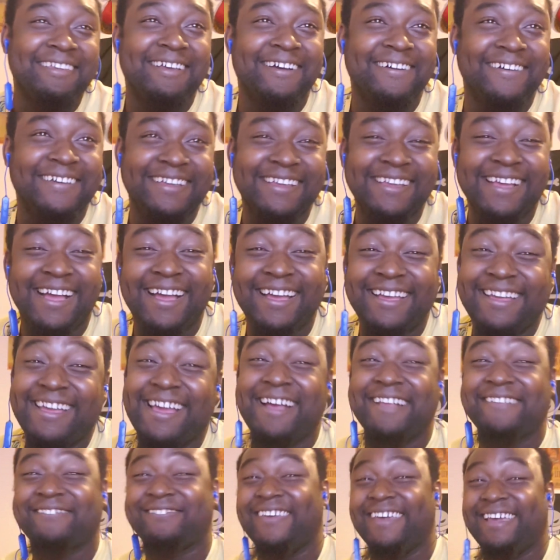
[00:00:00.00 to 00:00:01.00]
Yo,
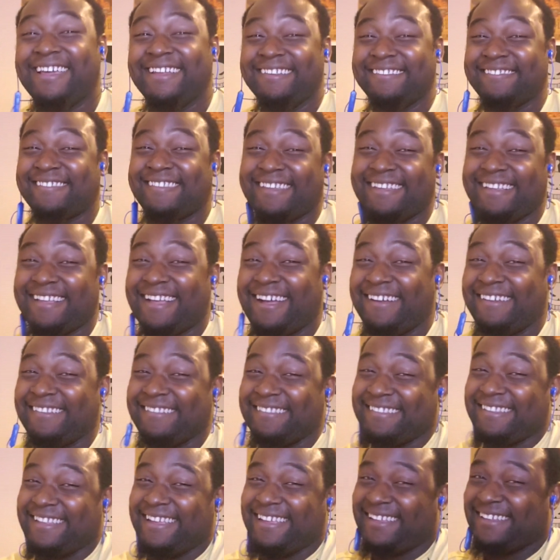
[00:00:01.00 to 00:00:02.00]
EIEI's nigga, this nigga,
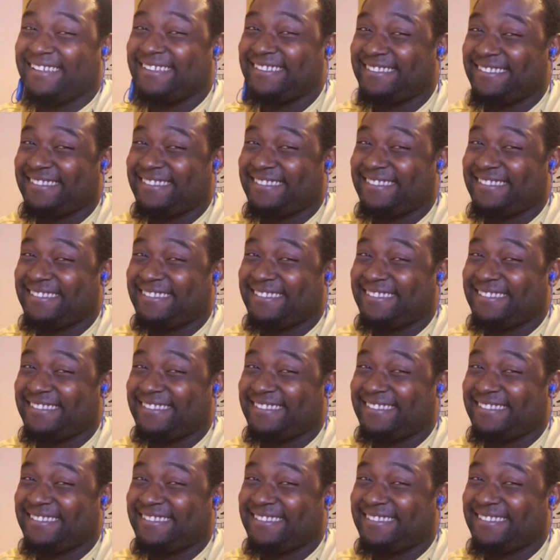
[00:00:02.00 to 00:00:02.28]
out, like,